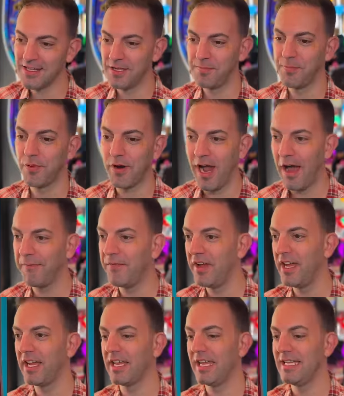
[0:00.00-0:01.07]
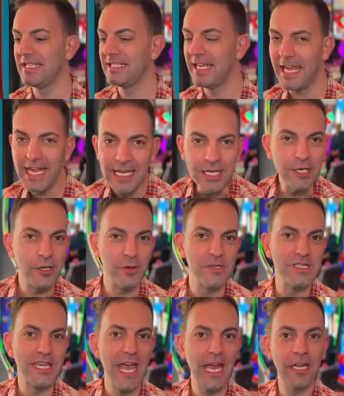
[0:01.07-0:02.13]
the profit
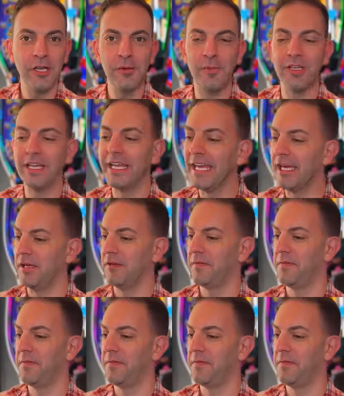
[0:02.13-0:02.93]
continues. Can you believe?